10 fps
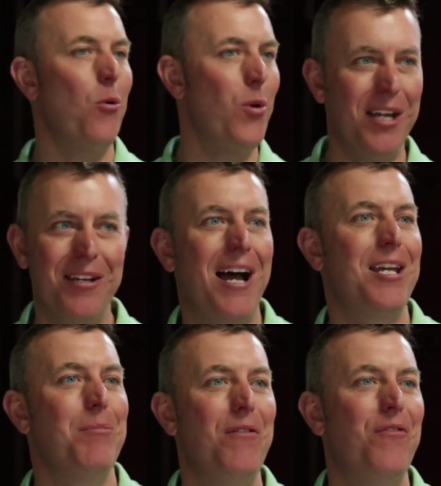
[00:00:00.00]
We can
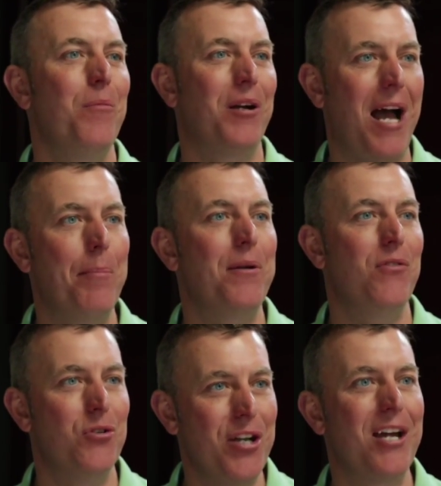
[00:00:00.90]
document it from a copy of
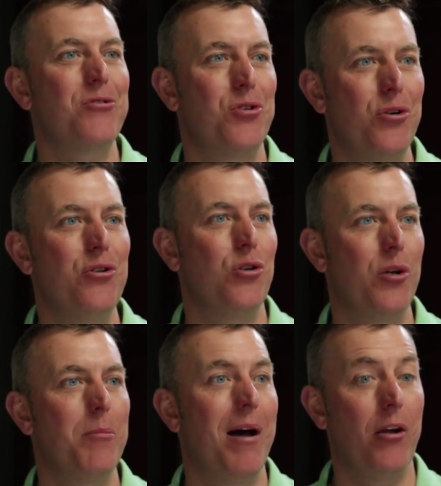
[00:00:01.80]
your tax return showing
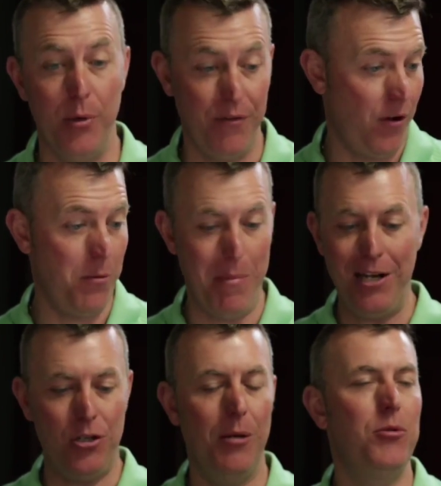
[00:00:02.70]
the amount of the refund,
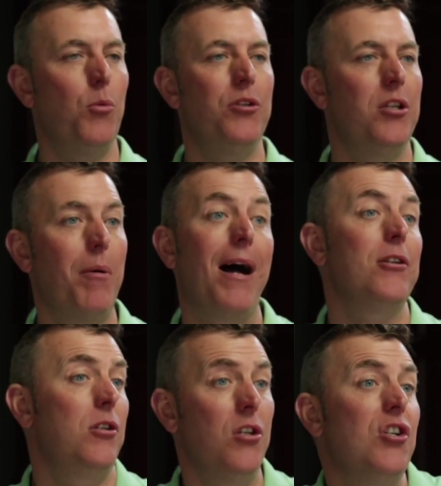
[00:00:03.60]
match it up to what the
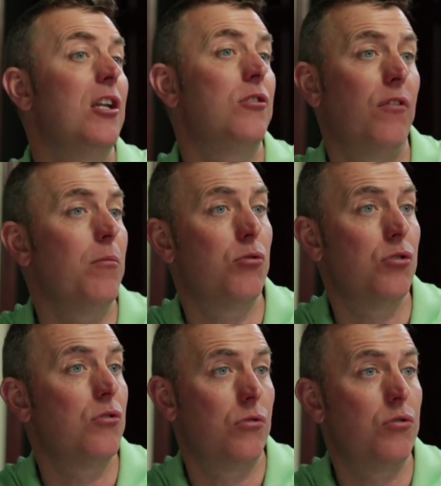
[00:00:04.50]
deposit that says from
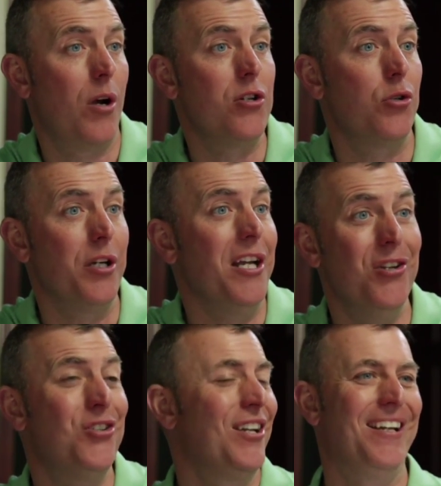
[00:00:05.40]
Treasury is.